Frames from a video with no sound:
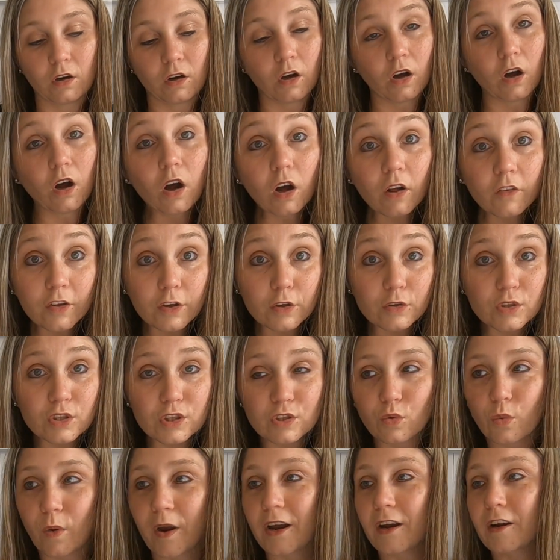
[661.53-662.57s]
all those
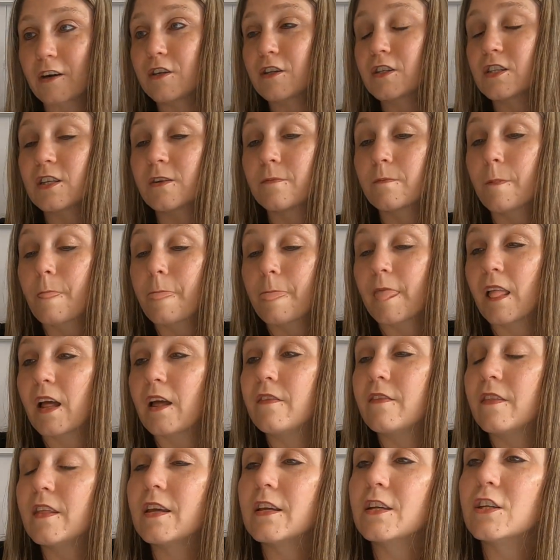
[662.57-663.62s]
squares,
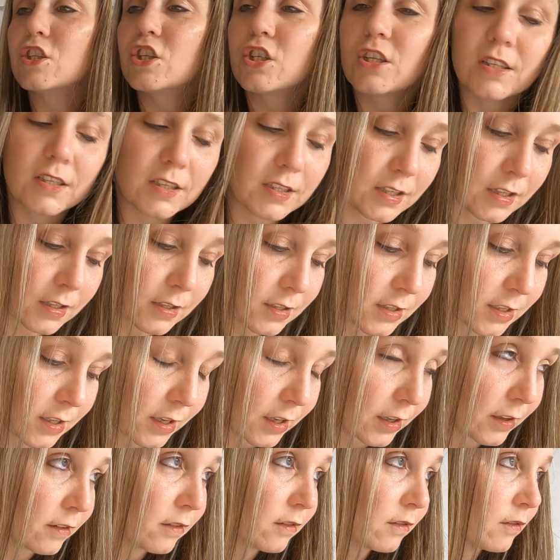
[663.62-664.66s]
and then she sent
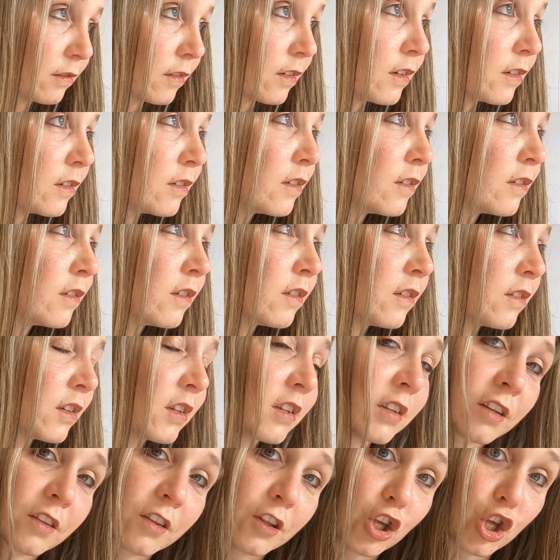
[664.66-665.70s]
in
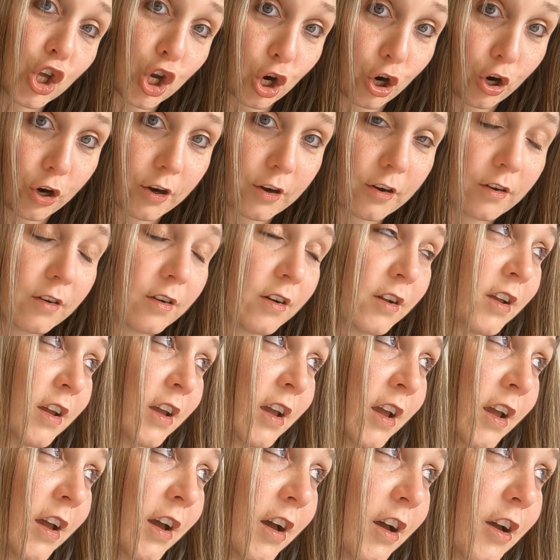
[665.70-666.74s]
yarn.
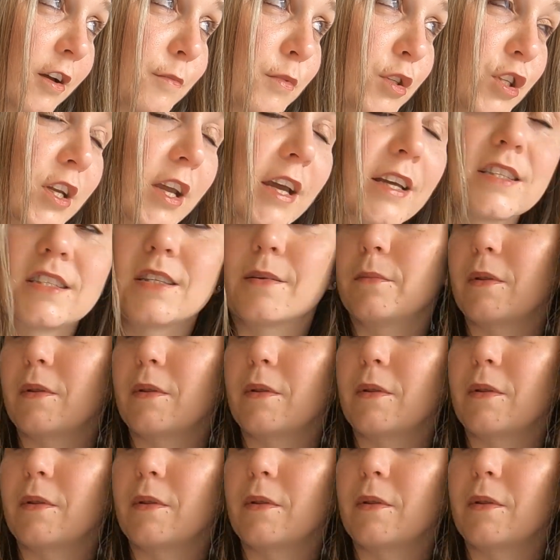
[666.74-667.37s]
She had some